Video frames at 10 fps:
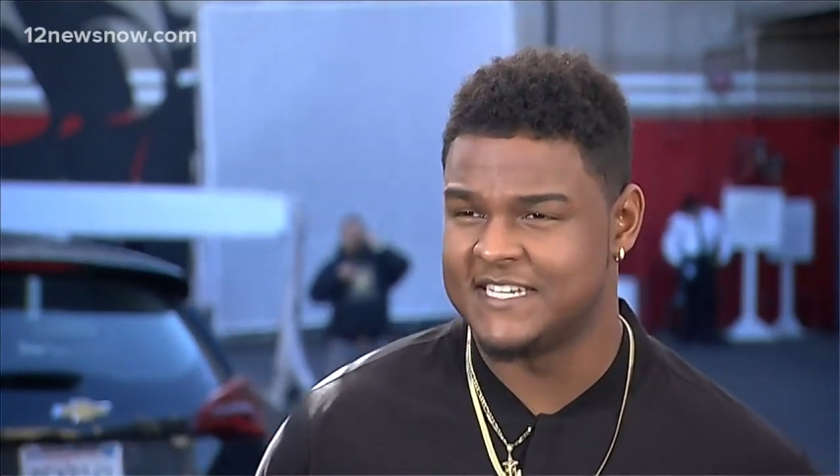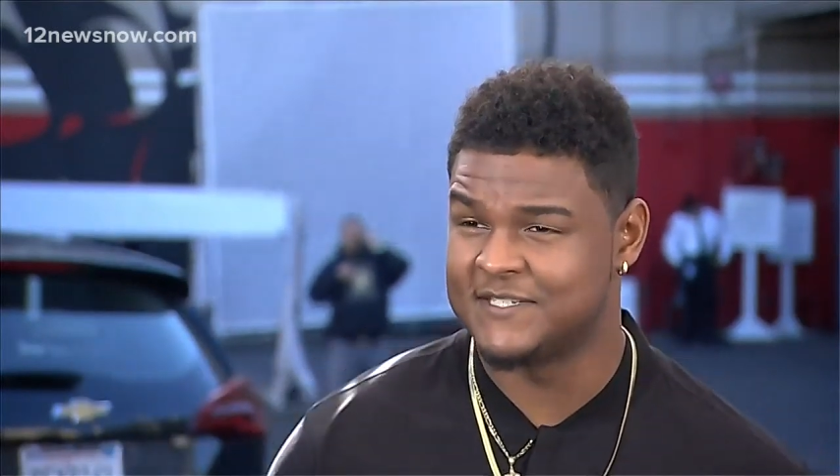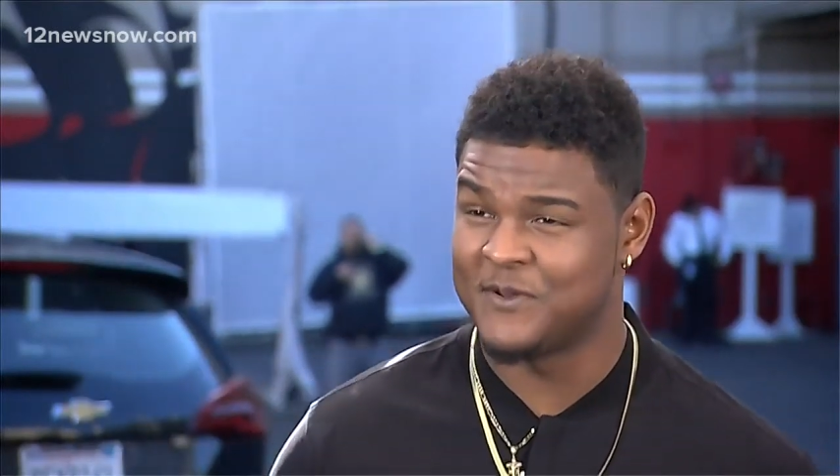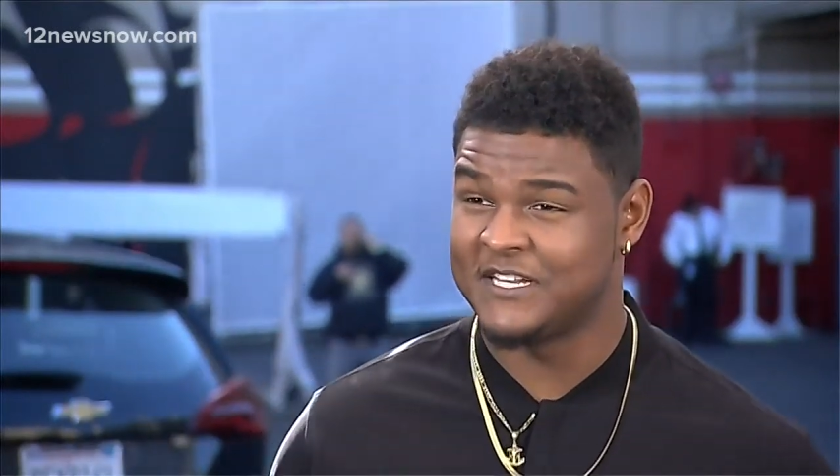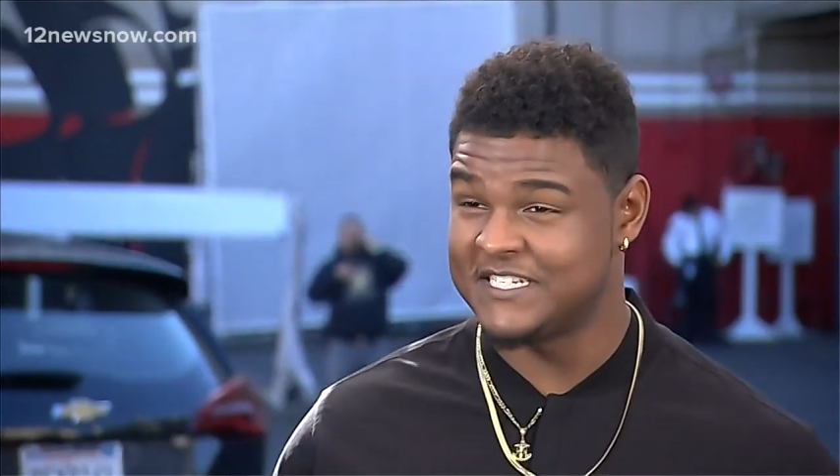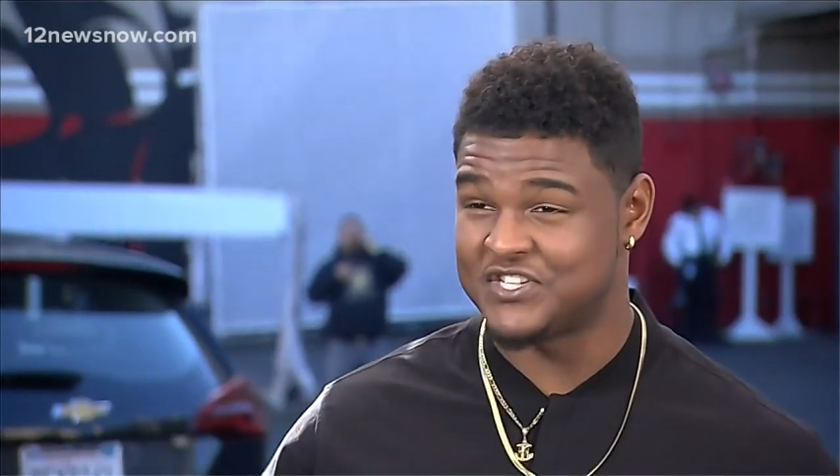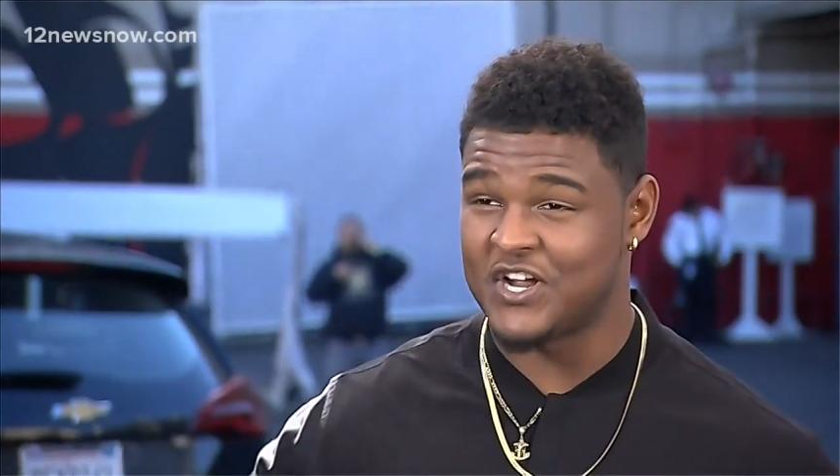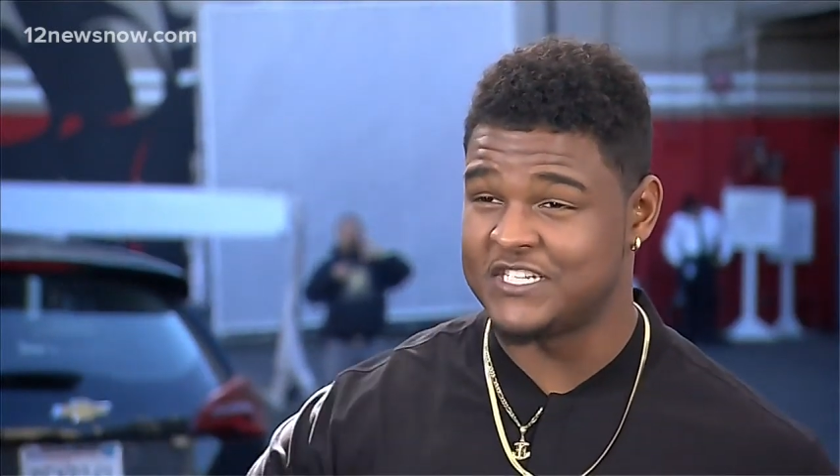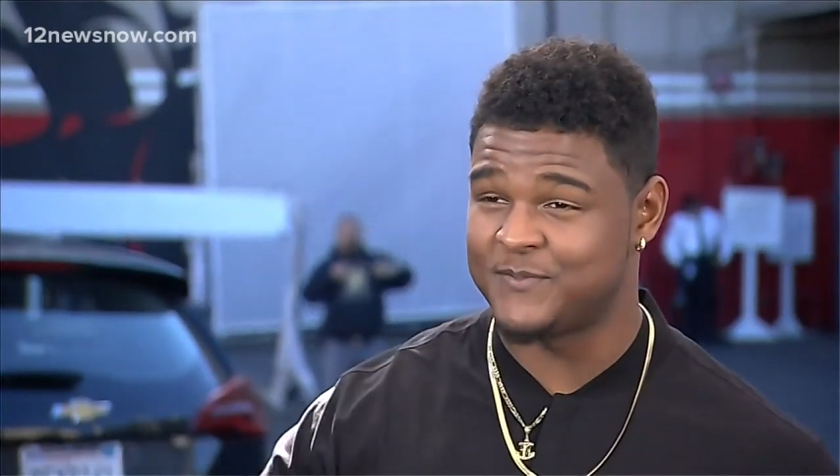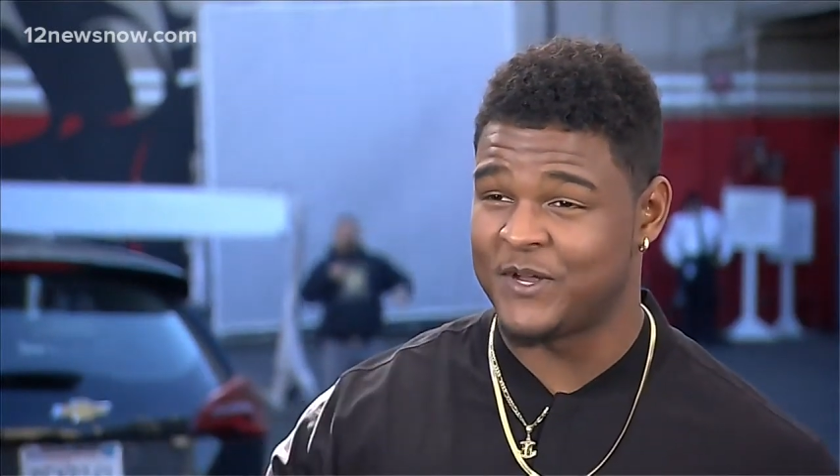It's been this
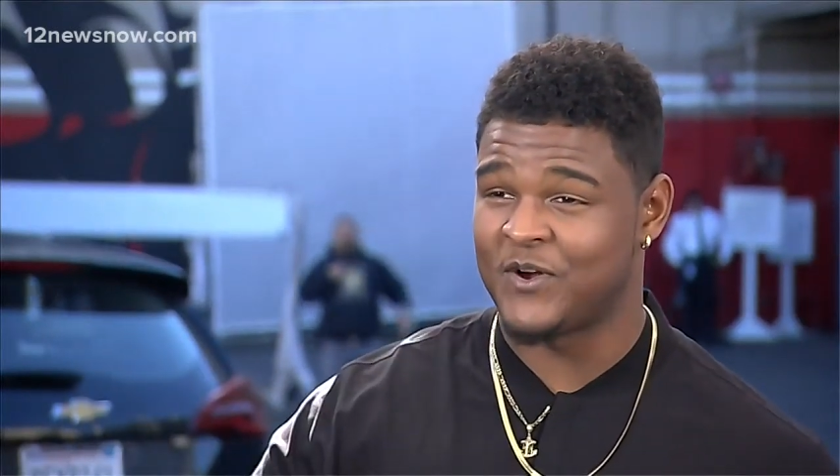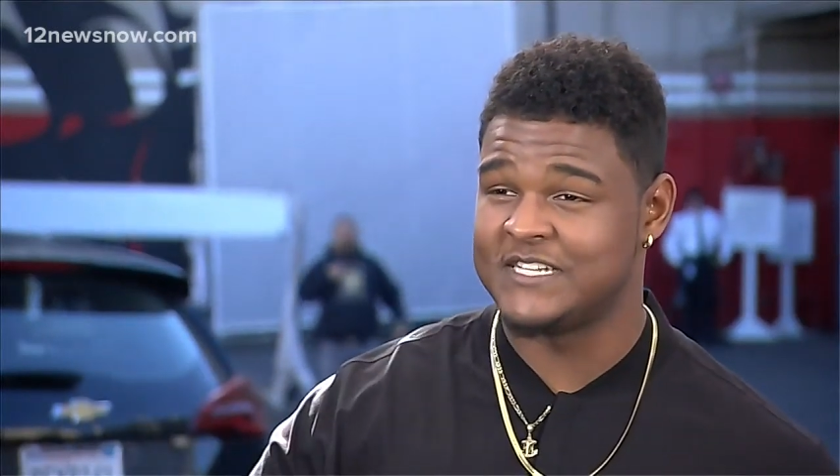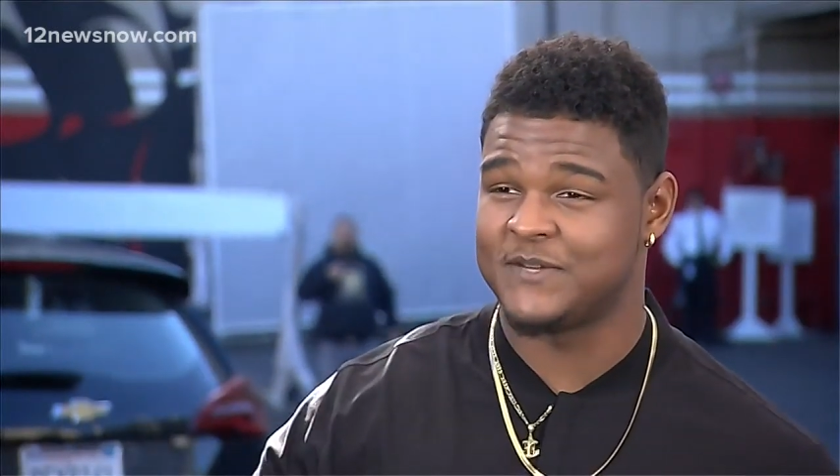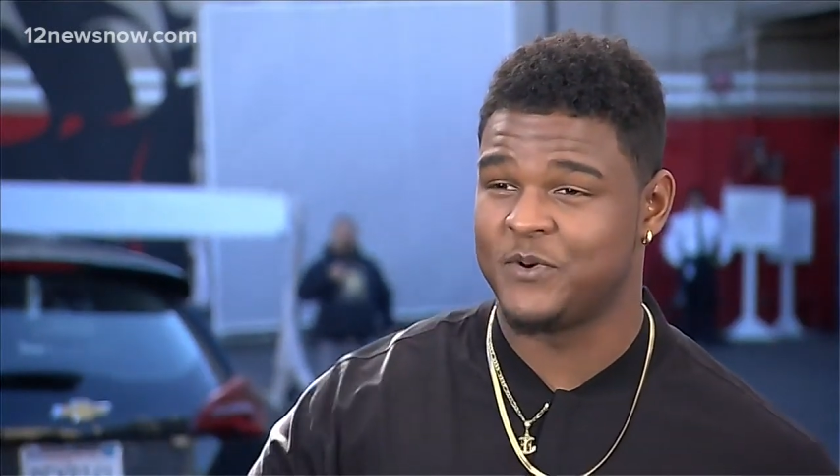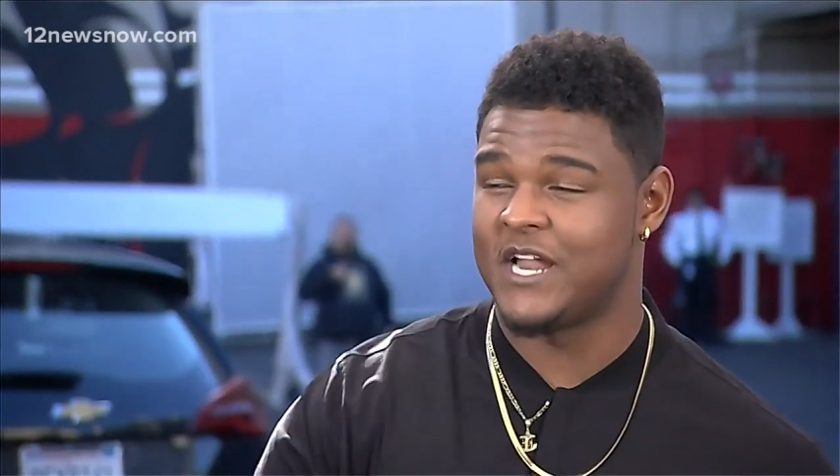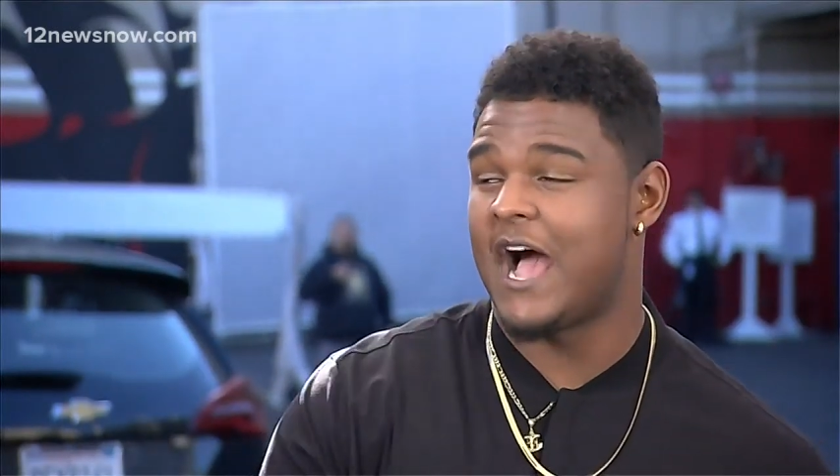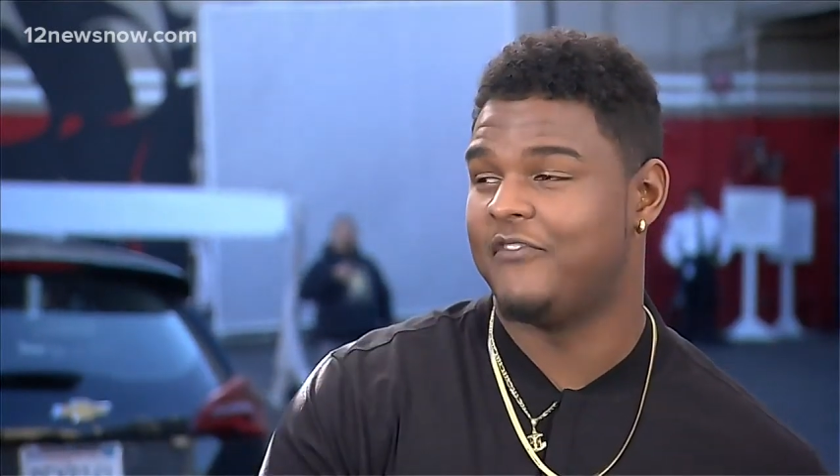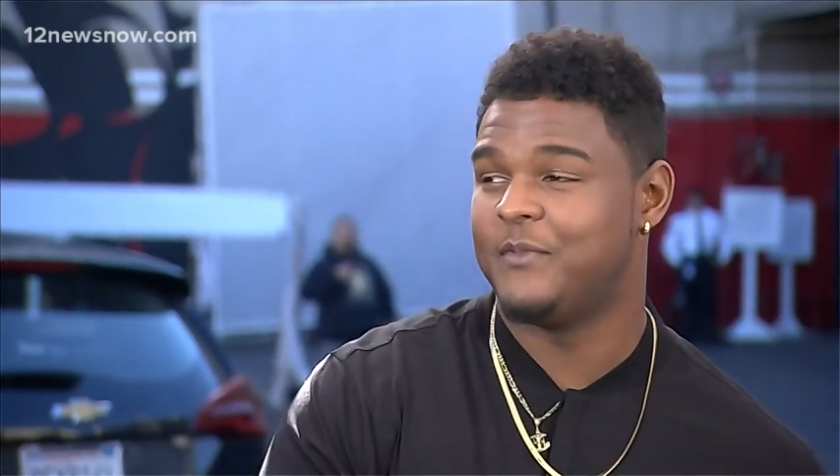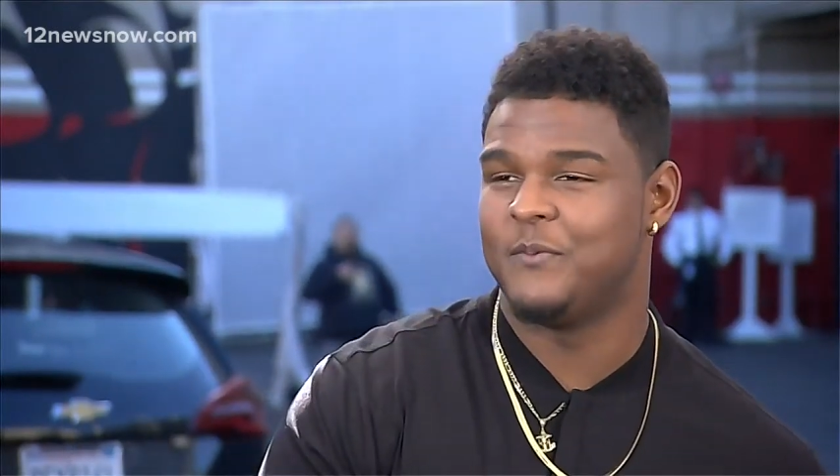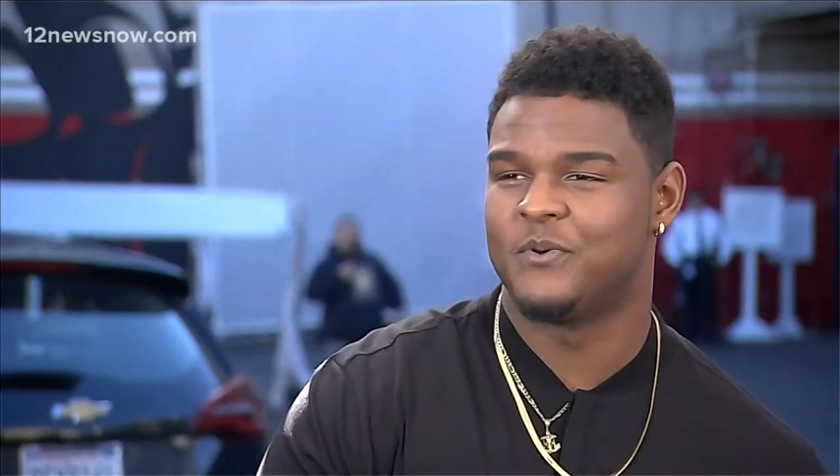journey's been crazy, but
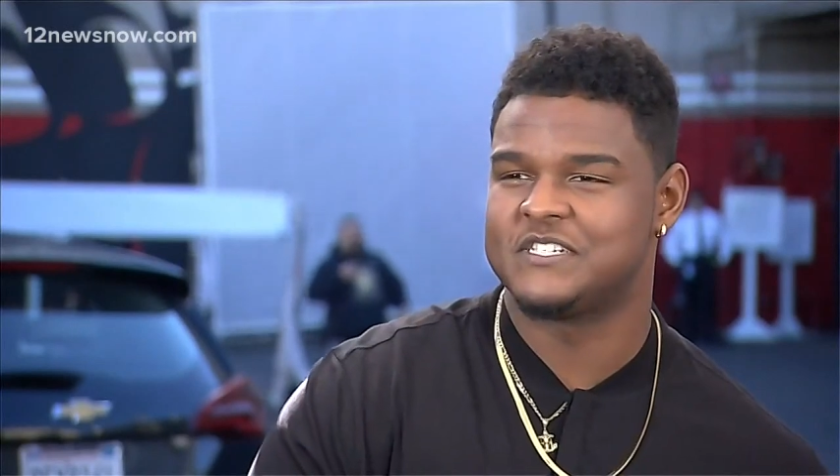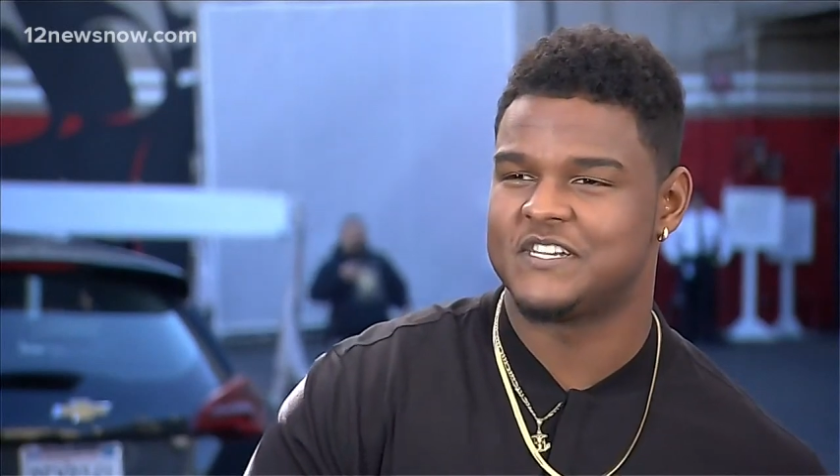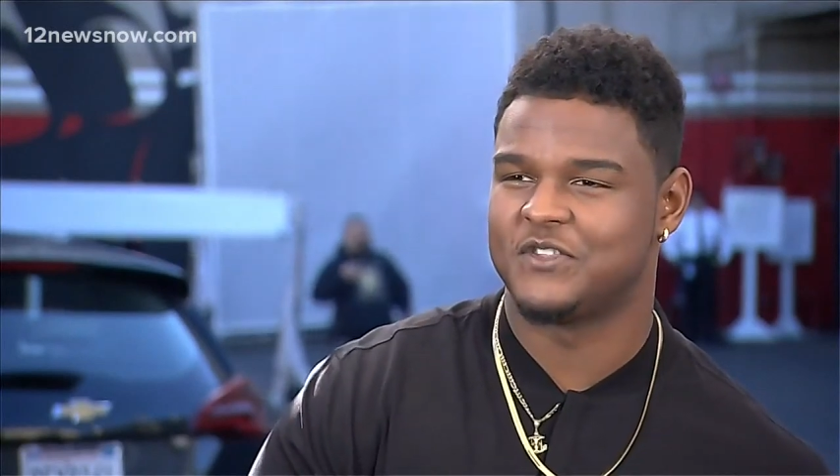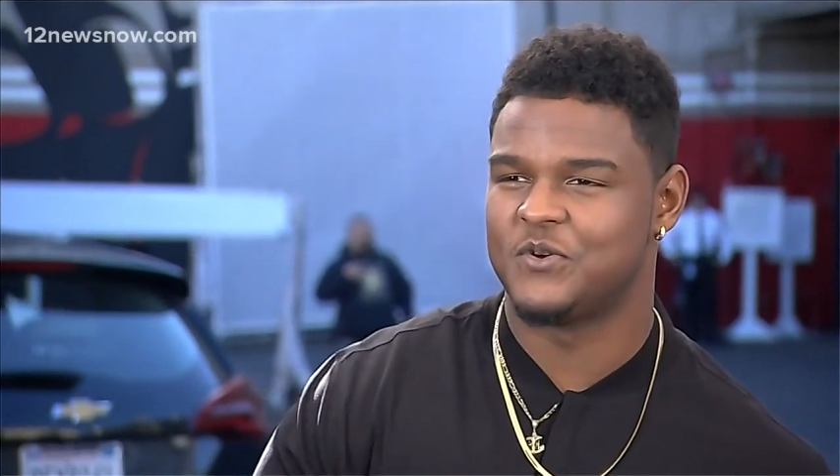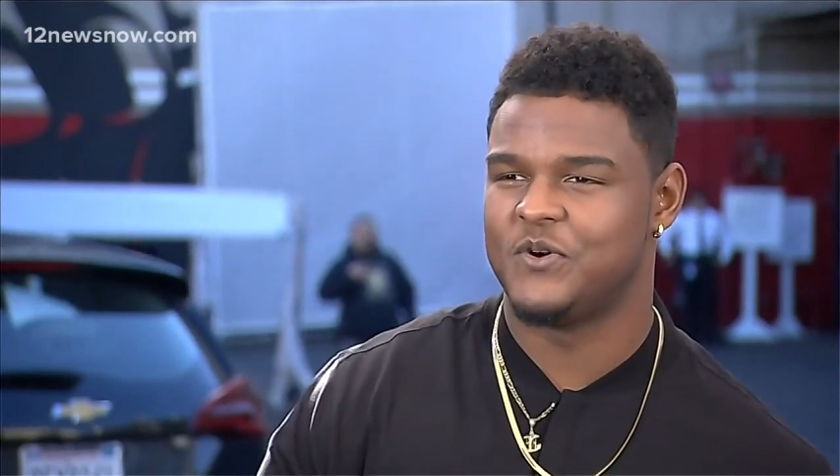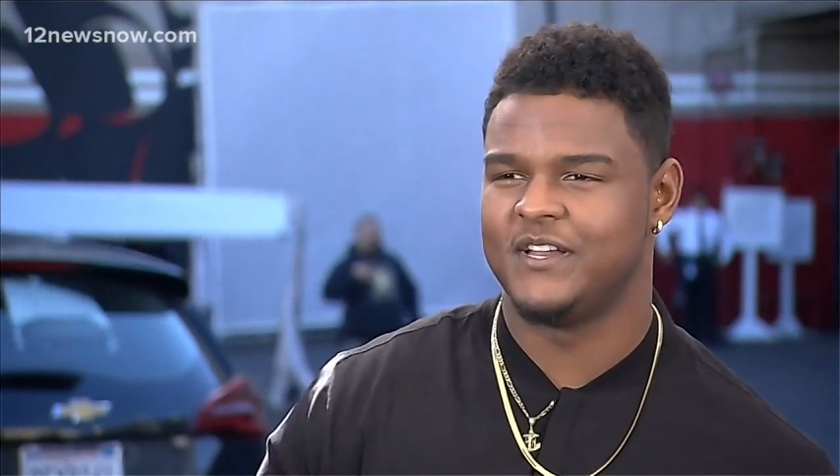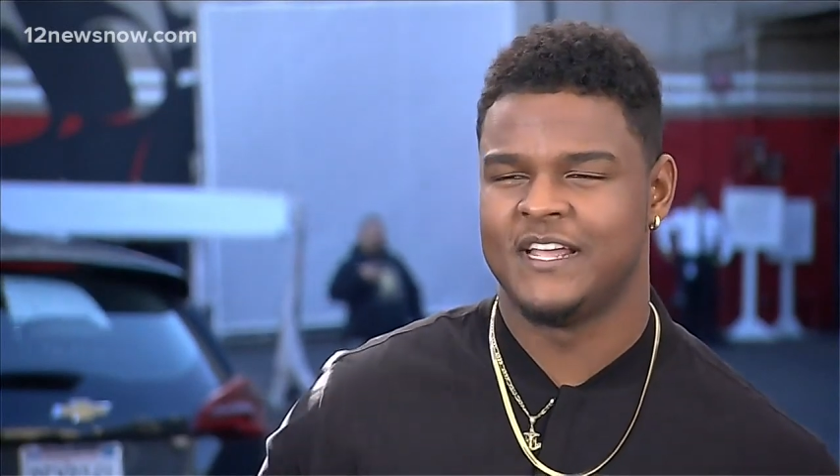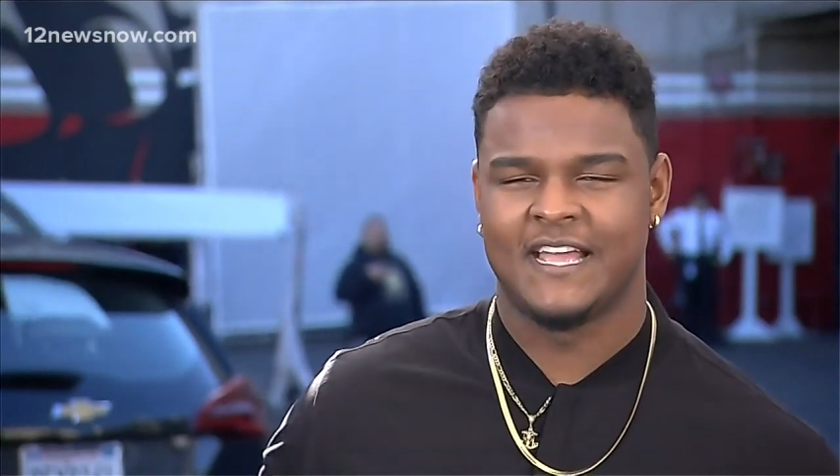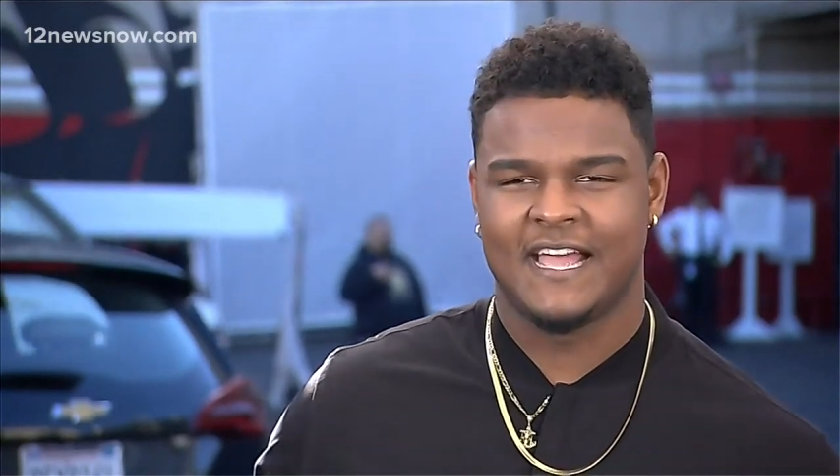I've been pushing through it.